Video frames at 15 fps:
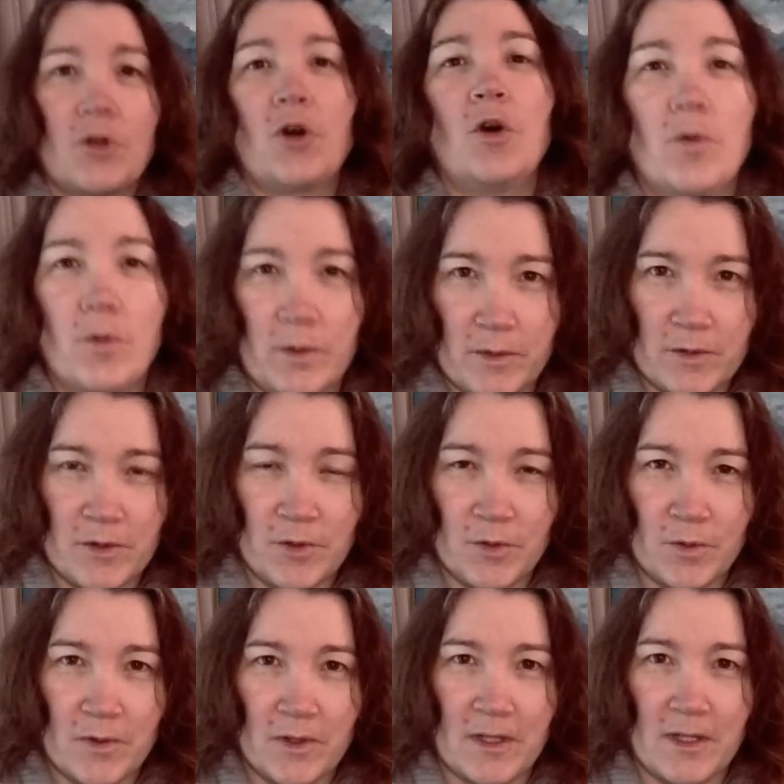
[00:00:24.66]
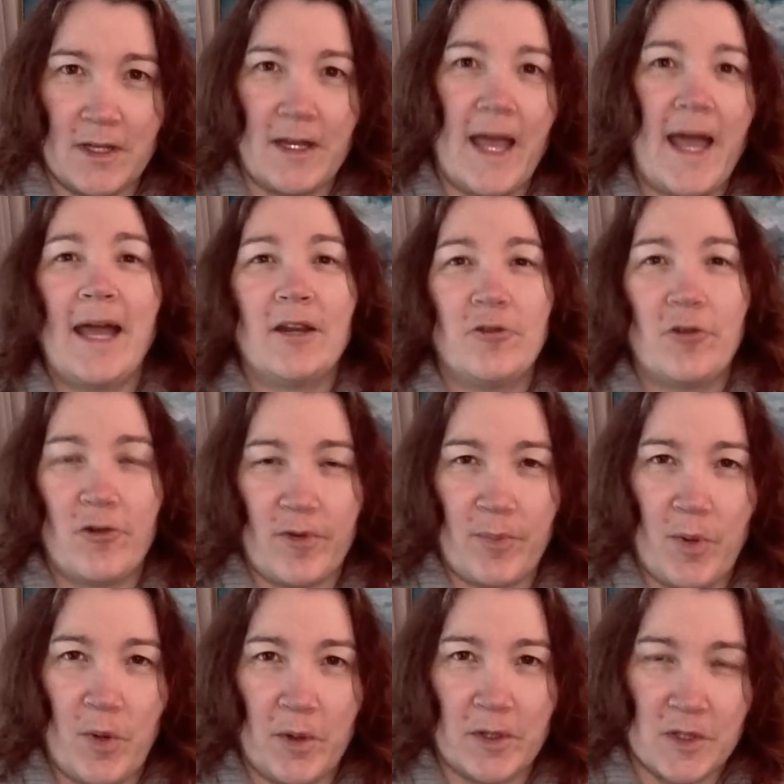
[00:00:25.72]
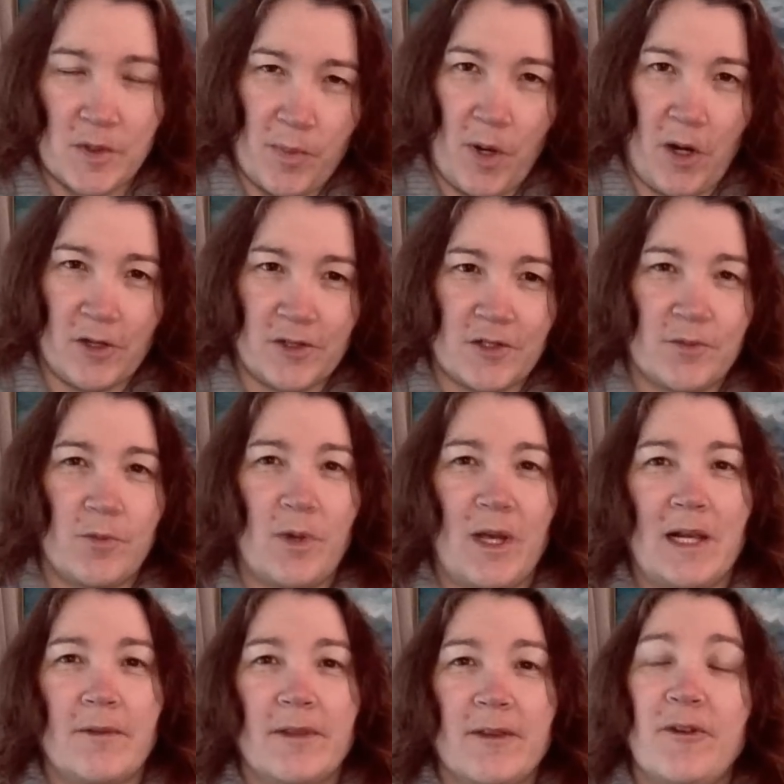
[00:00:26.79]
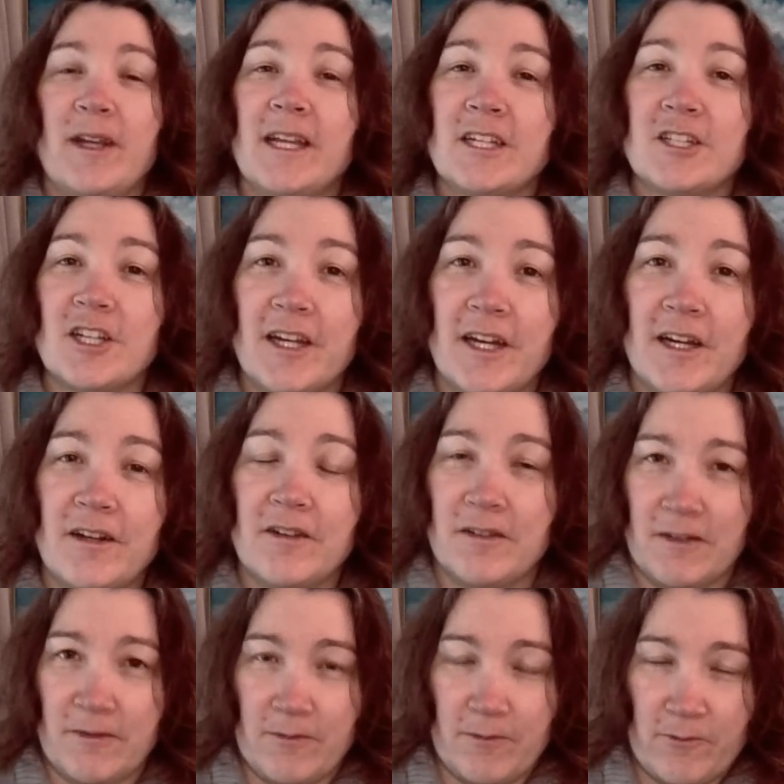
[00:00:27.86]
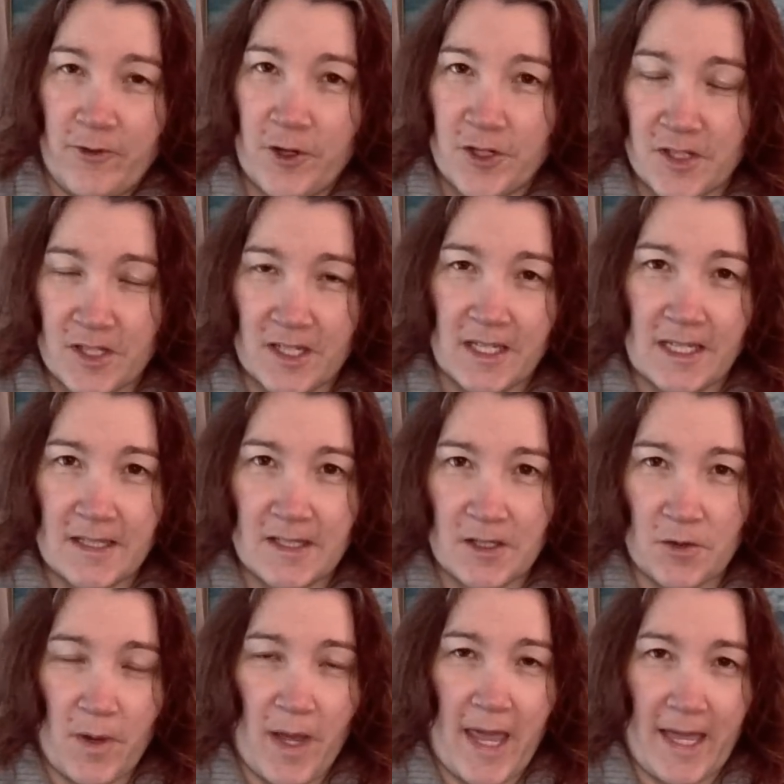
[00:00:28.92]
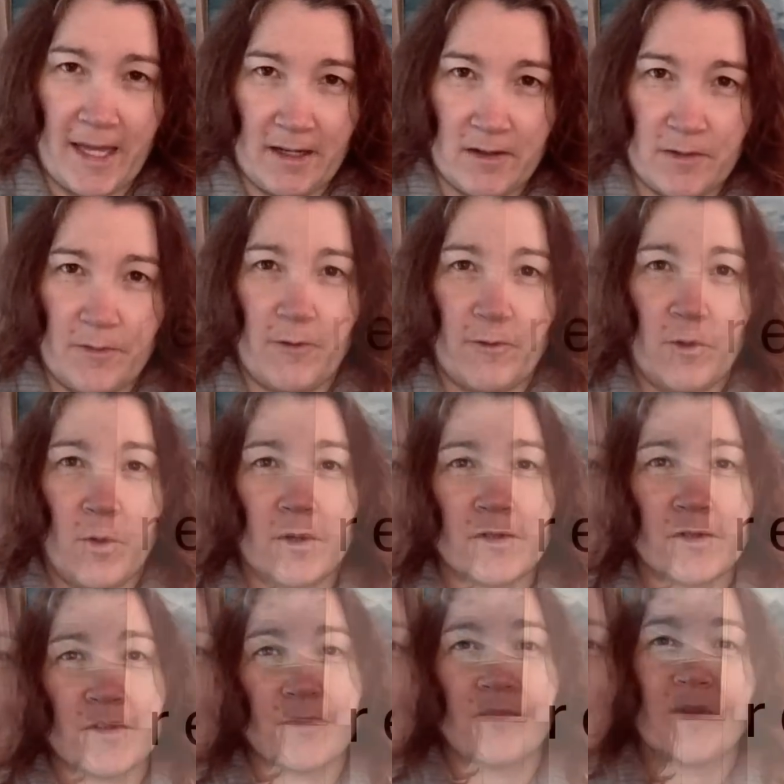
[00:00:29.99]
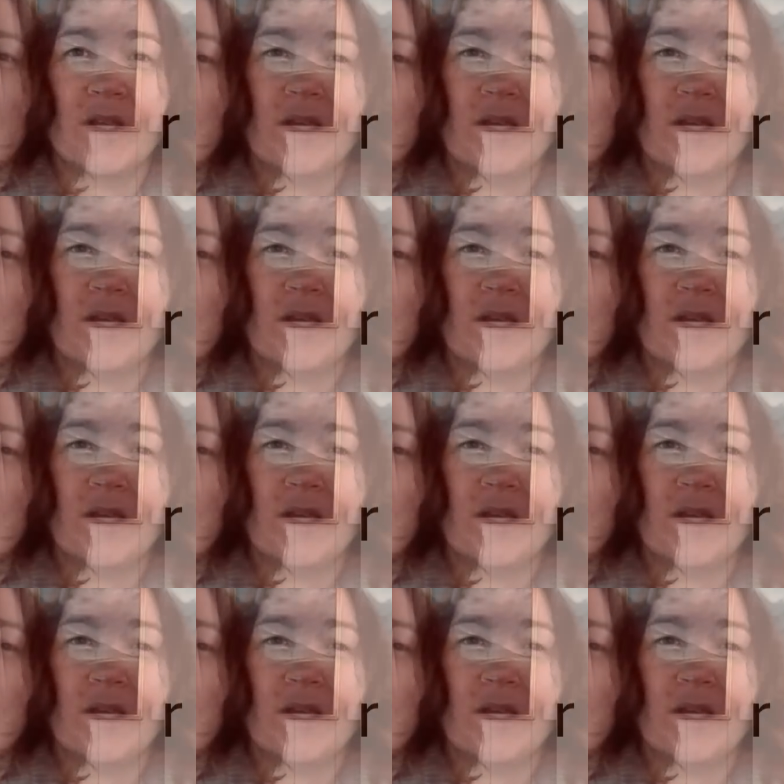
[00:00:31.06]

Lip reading: go to the annual report part? Well, financial year first needs to end, of course.